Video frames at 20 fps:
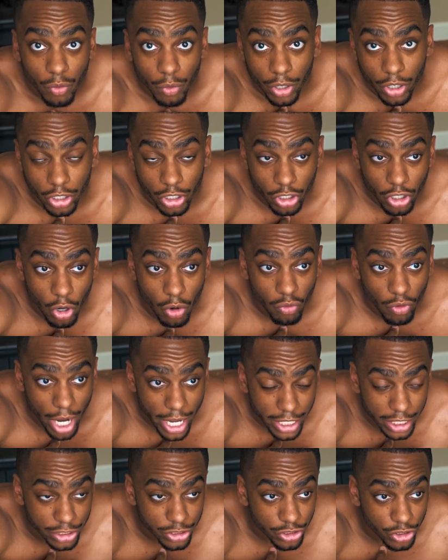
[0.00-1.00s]
we're gonna go right
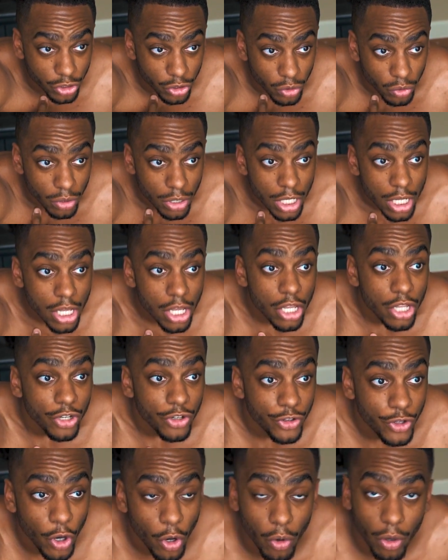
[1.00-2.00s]
into
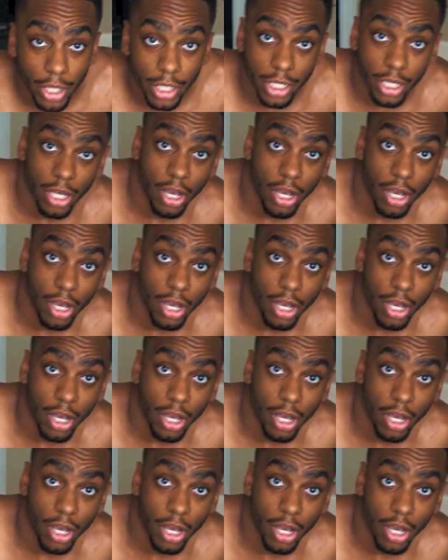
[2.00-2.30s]
doing